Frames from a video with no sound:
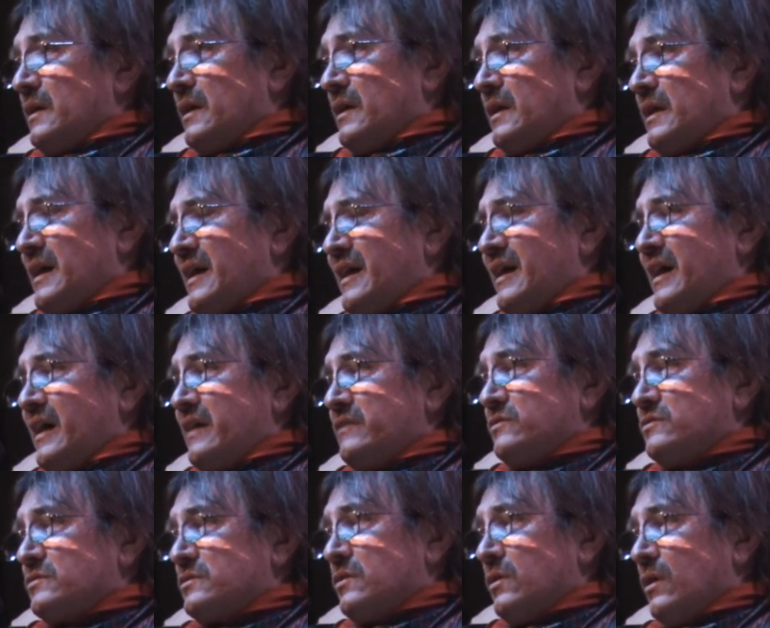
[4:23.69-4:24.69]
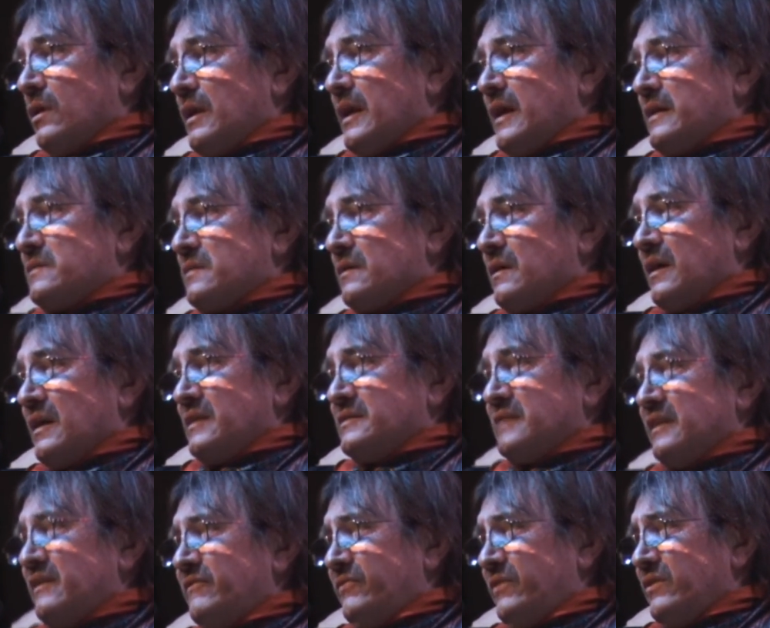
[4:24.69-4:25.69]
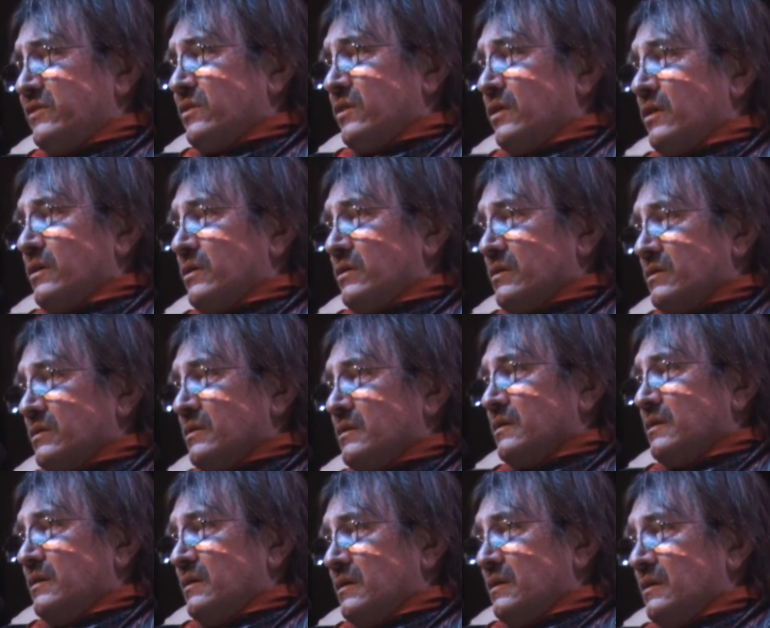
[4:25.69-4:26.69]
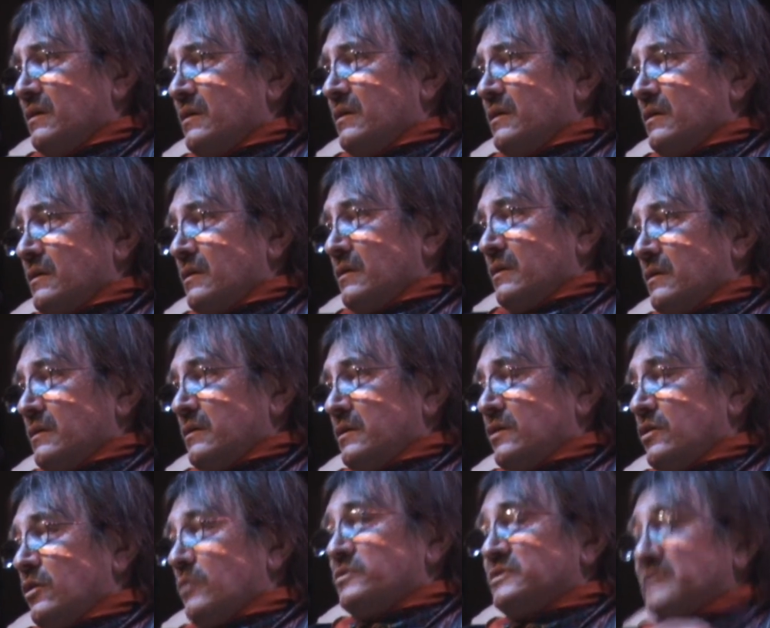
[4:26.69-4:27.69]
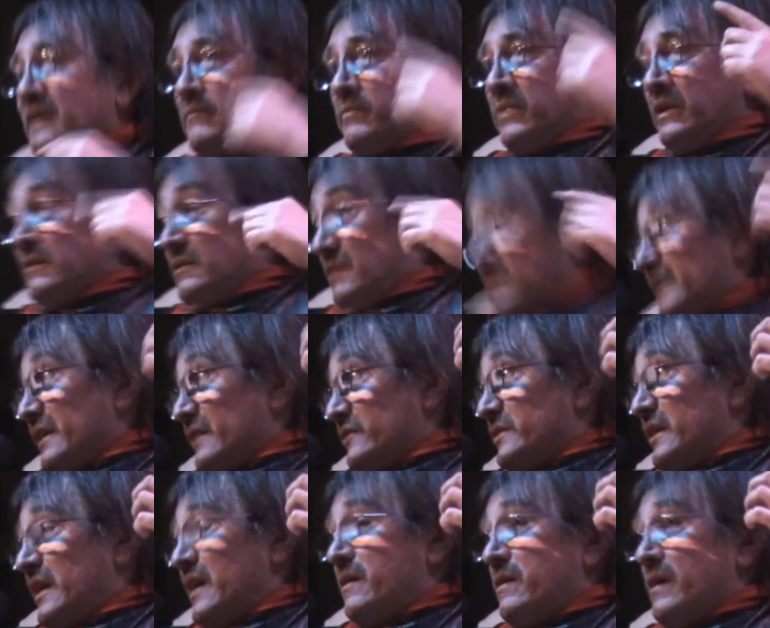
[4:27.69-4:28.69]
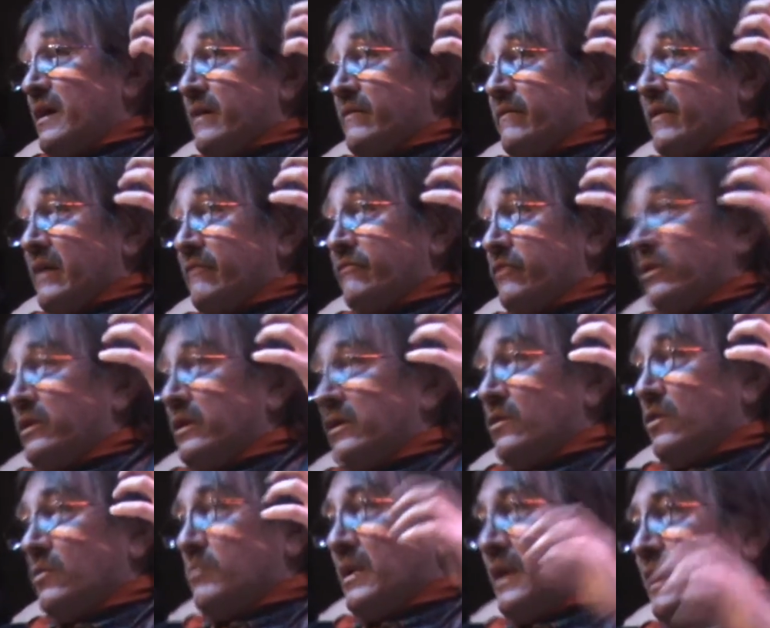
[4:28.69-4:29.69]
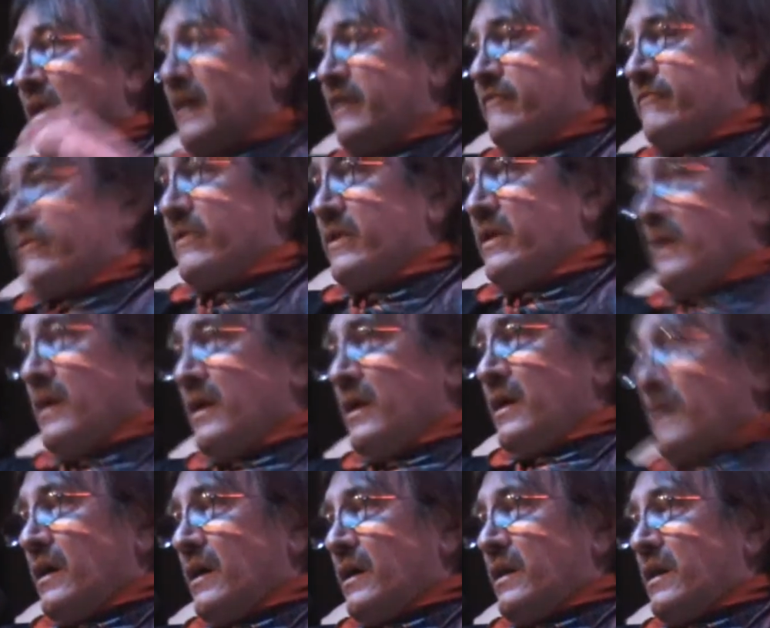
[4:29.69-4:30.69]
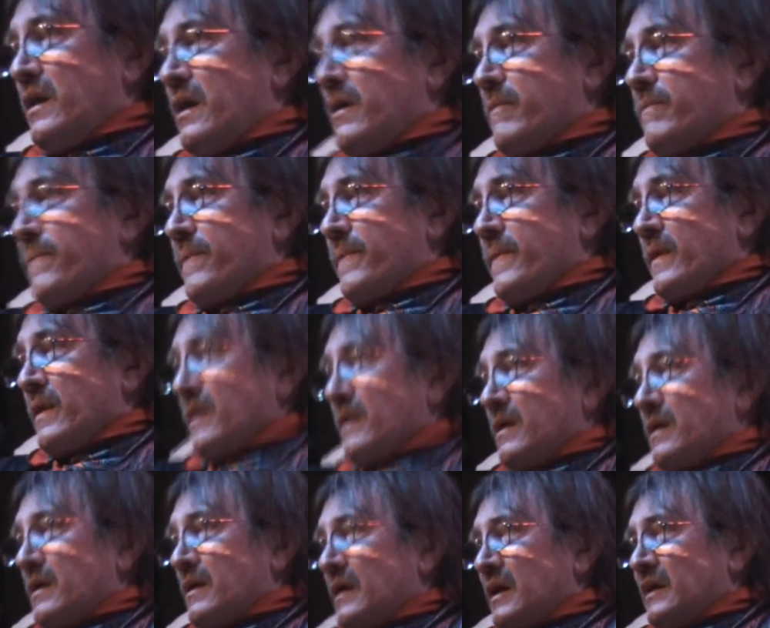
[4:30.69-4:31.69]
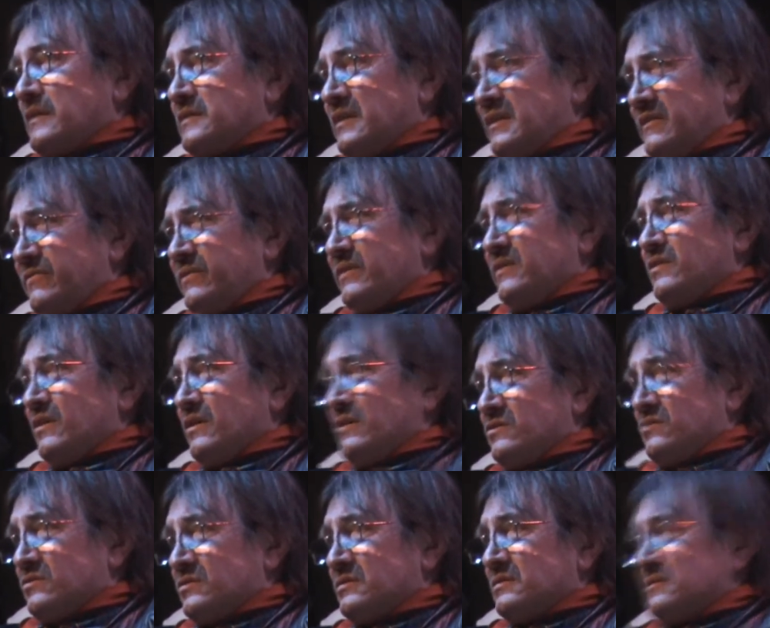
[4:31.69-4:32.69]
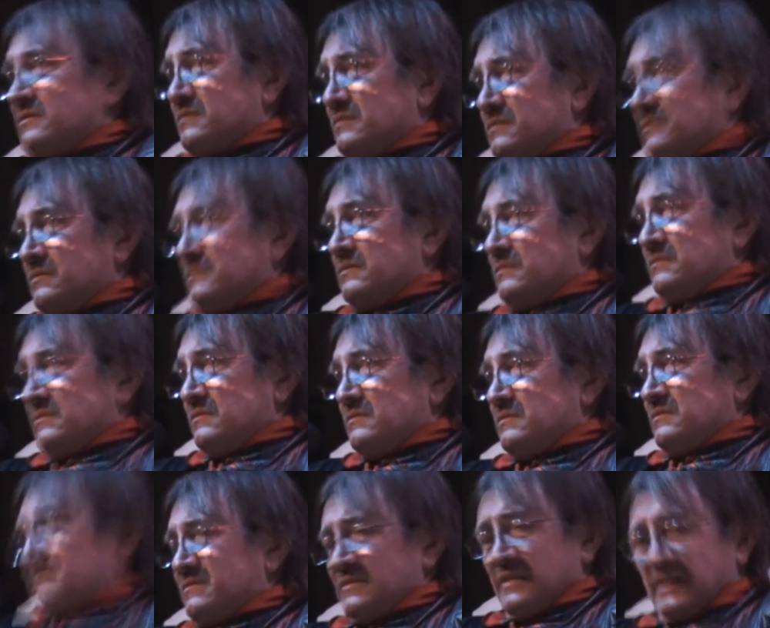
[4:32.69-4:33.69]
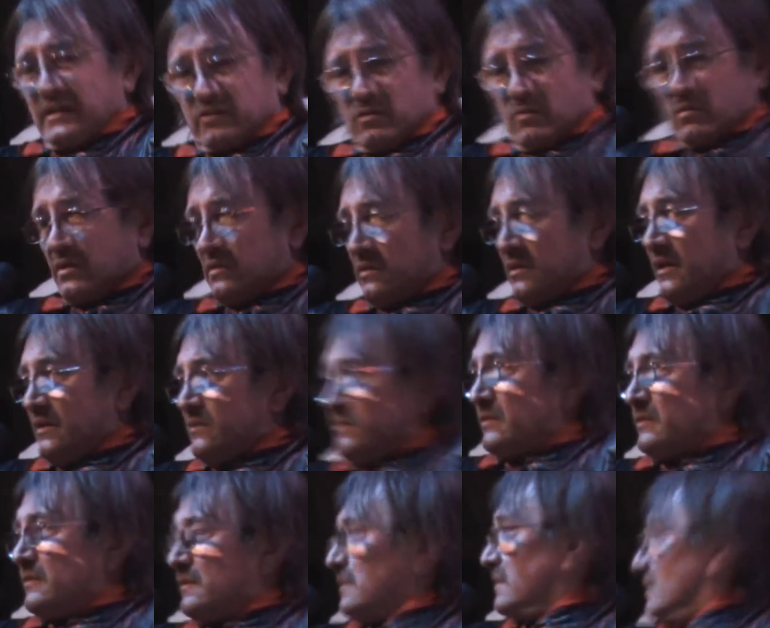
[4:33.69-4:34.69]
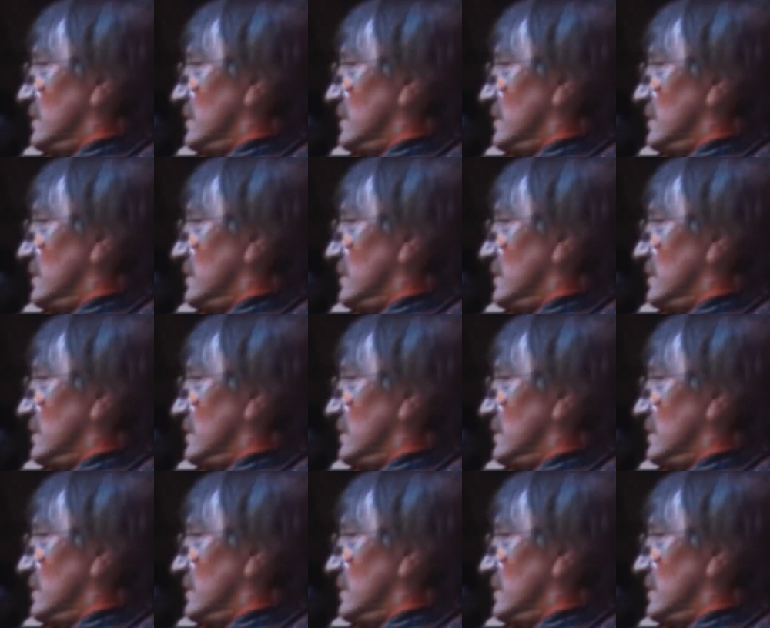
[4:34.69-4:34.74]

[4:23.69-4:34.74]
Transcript: And I just called out to God, I said, if you do it, you know, because I've been, like I said, I've heard it all my life. And I said, if you do it, just, I don't want this.